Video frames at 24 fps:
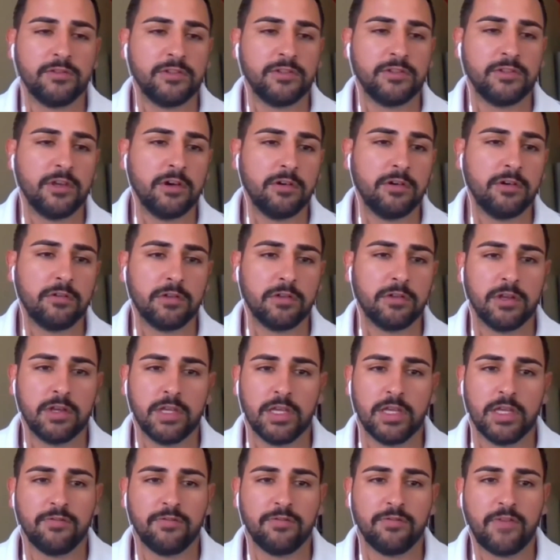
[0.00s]
So,
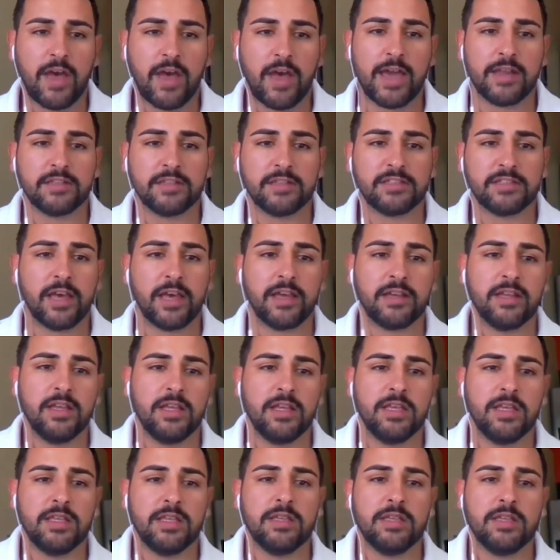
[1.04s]
if I had a
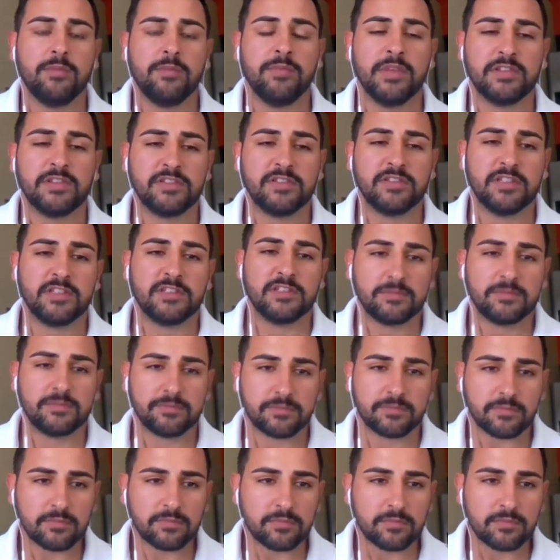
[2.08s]
side business,